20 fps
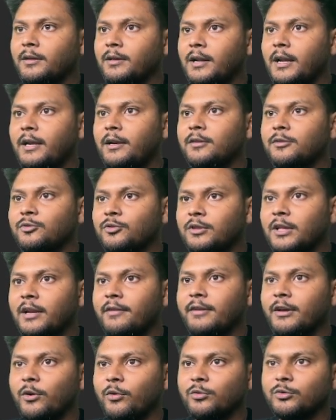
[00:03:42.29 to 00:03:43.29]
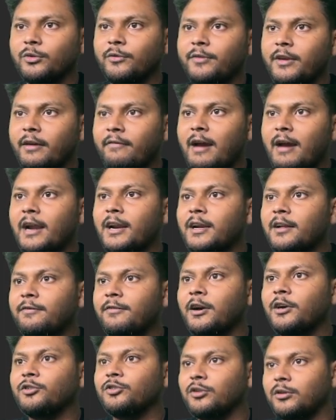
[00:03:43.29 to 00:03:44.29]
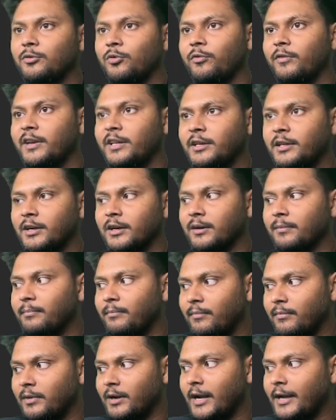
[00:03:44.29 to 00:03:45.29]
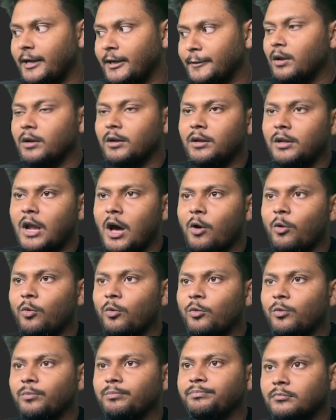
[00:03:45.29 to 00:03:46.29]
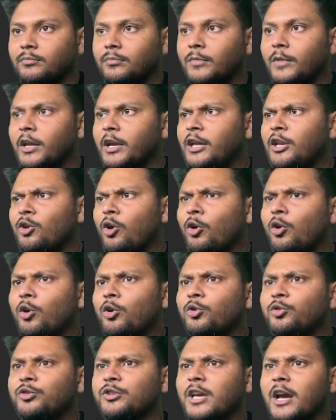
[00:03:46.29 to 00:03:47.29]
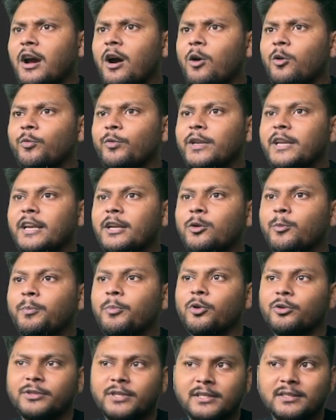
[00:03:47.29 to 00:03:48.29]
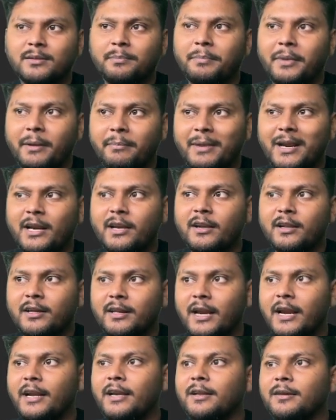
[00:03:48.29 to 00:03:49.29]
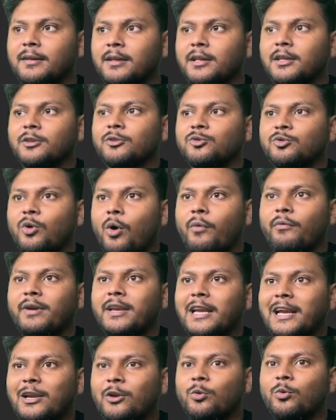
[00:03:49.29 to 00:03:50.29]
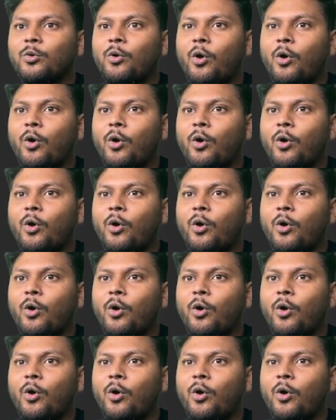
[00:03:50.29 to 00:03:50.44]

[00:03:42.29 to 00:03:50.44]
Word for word: right so there we go so we have added a function over here right now in order to check out we need to process a payment right so we need to